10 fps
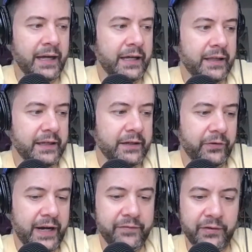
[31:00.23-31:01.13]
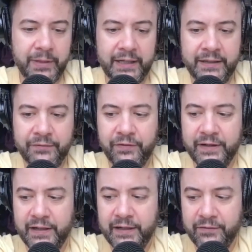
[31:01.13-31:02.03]
Uh, thanks for having me. Fun
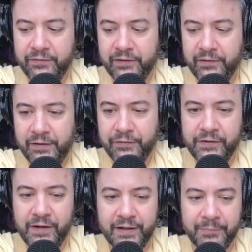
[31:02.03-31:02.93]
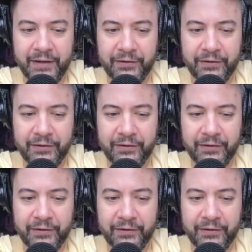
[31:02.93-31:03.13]
to fun stuff to talk about.